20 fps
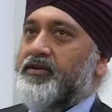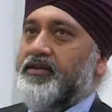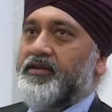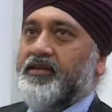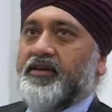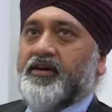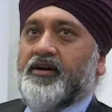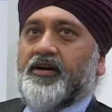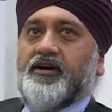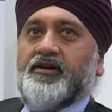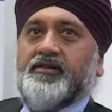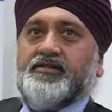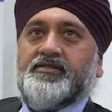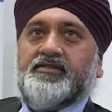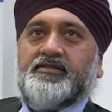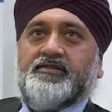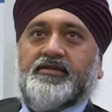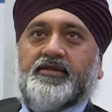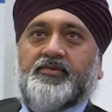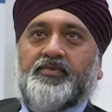the
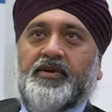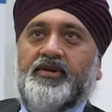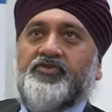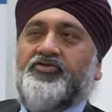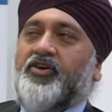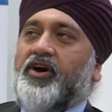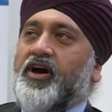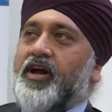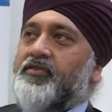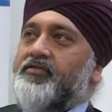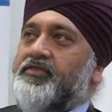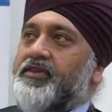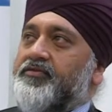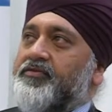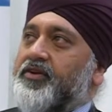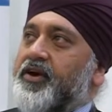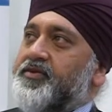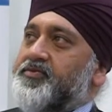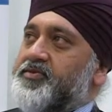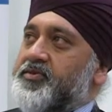cars that we drive and the
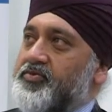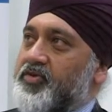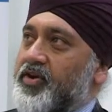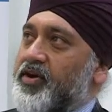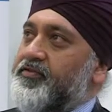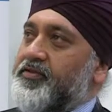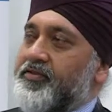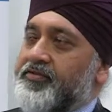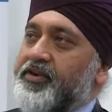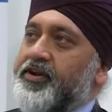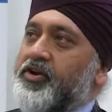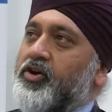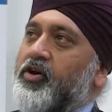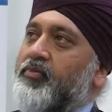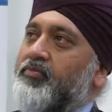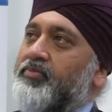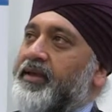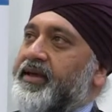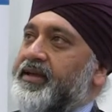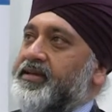environments we drive in are very
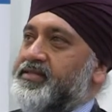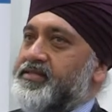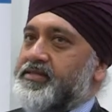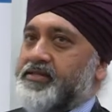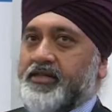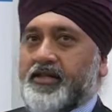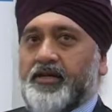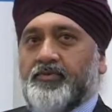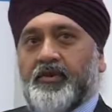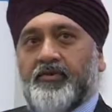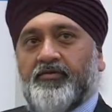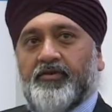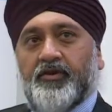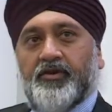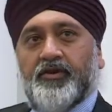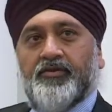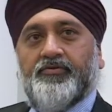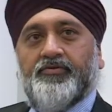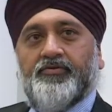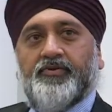complex. We have a
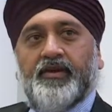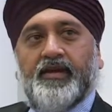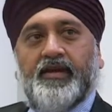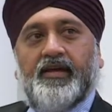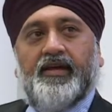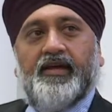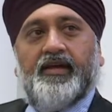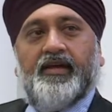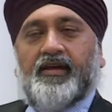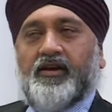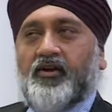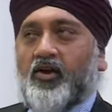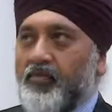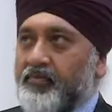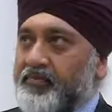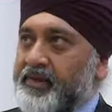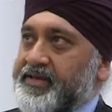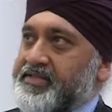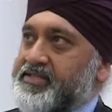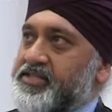lot of
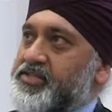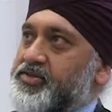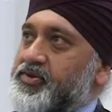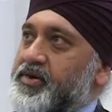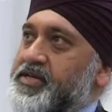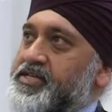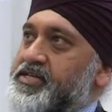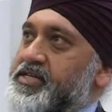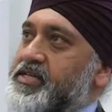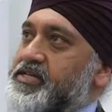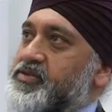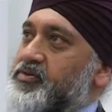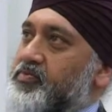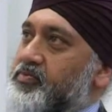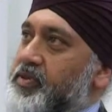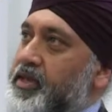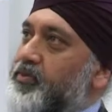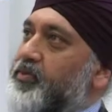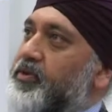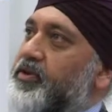complex situations with
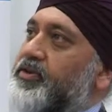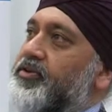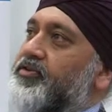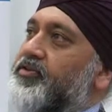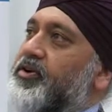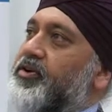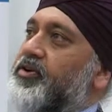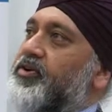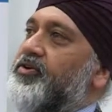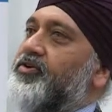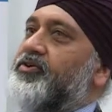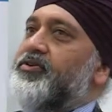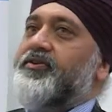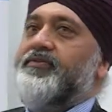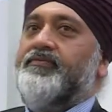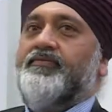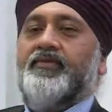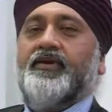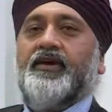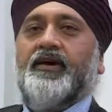people on the road,
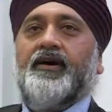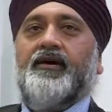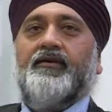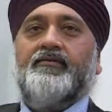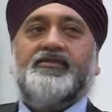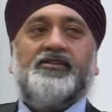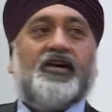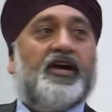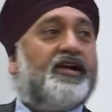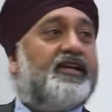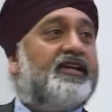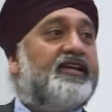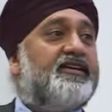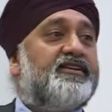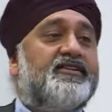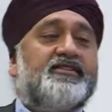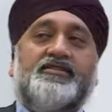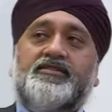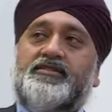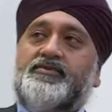
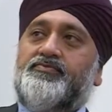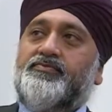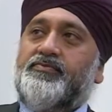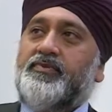cyclists,